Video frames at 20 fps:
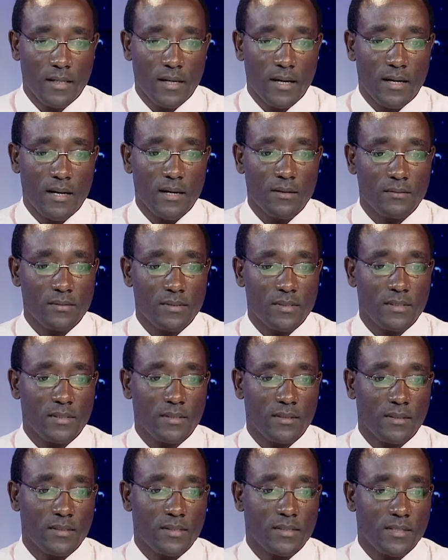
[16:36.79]
around
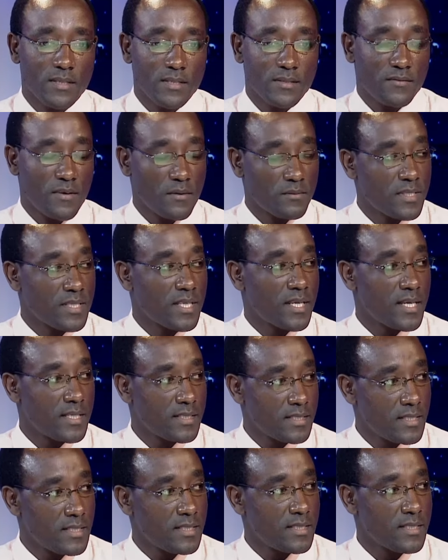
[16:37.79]
6,000
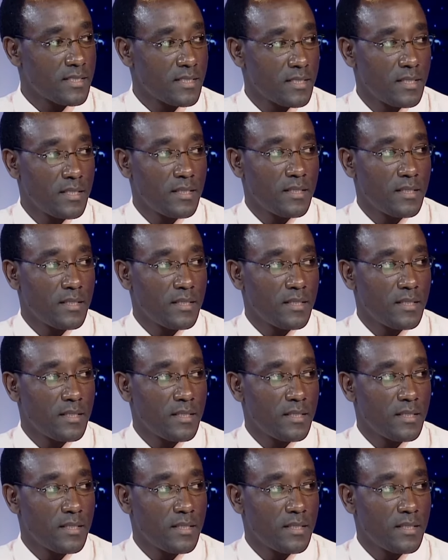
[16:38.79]
cases